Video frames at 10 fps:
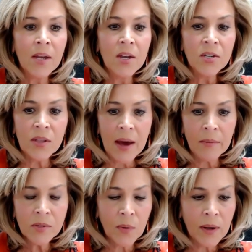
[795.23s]
So that
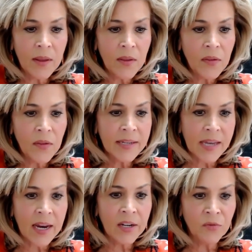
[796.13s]
was one of the things.
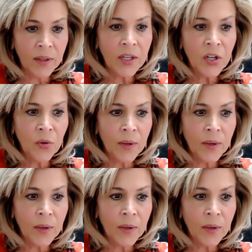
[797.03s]
I really knew